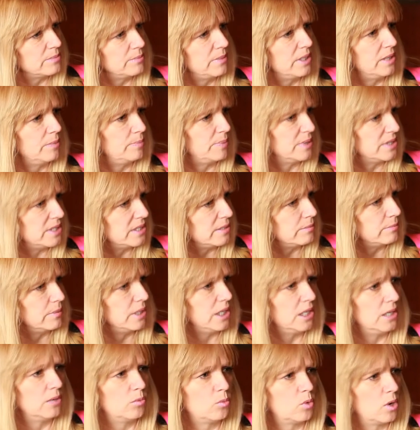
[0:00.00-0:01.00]

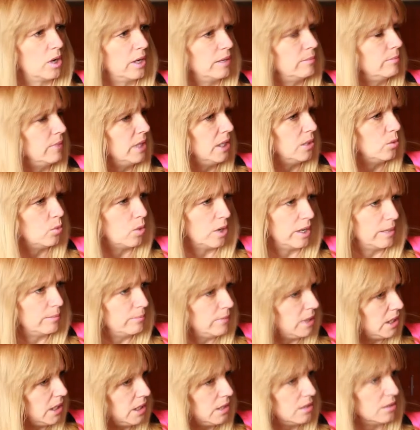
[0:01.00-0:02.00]

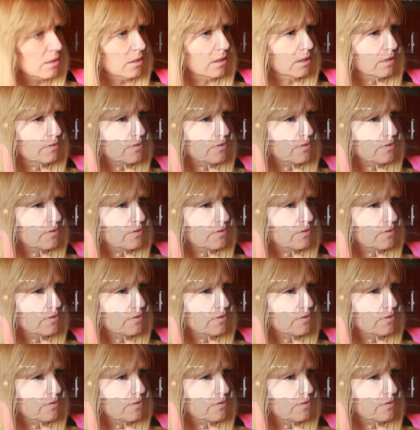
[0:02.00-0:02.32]
me kind